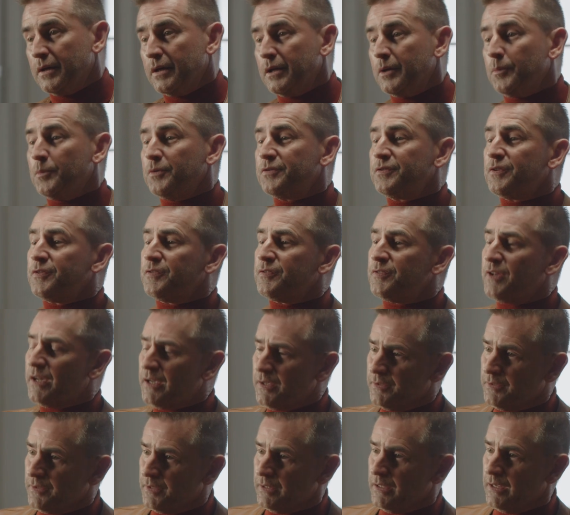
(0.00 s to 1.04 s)
It was the
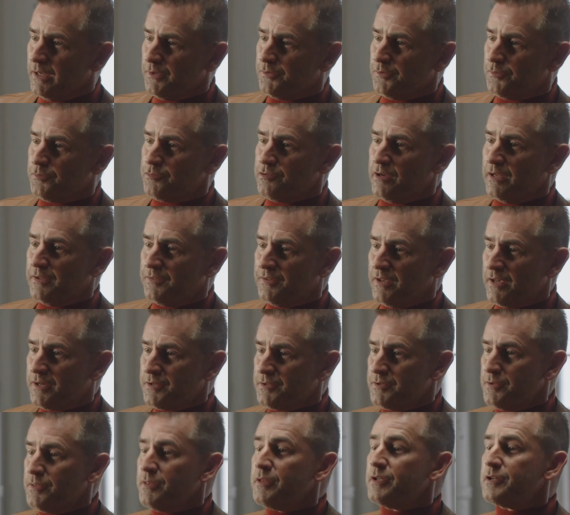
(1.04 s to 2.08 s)
second class of
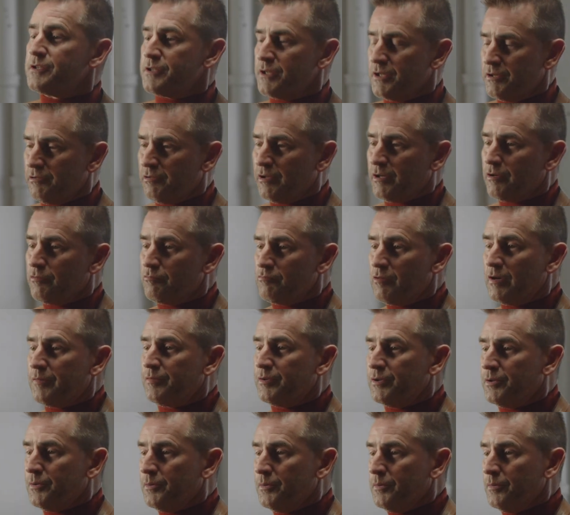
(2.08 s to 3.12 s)
transaction that generated
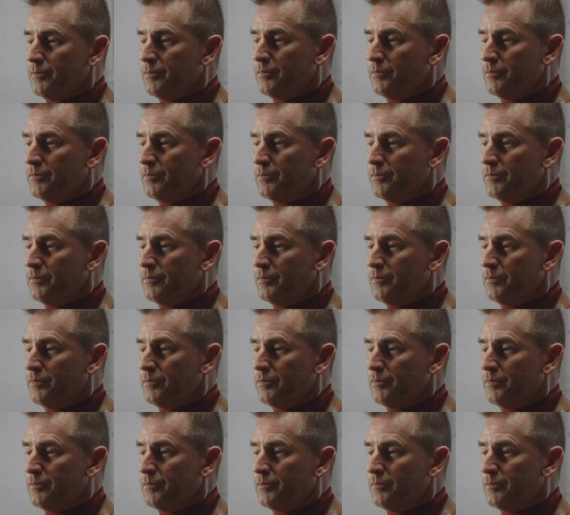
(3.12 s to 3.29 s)
revenue.